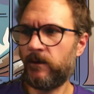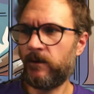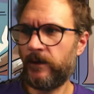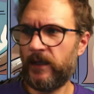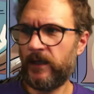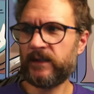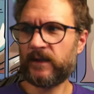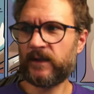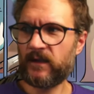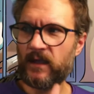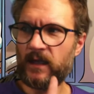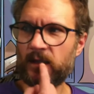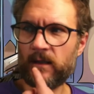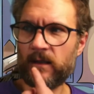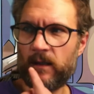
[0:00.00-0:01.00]
not to
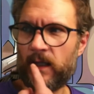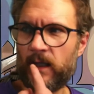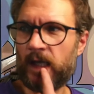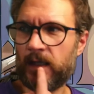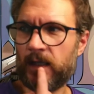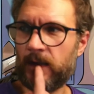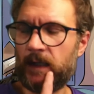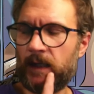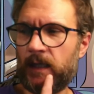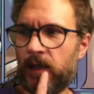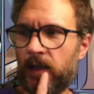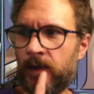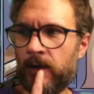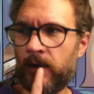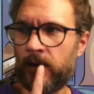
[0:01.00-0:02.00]
get caught
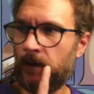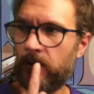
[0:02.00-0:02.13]
in.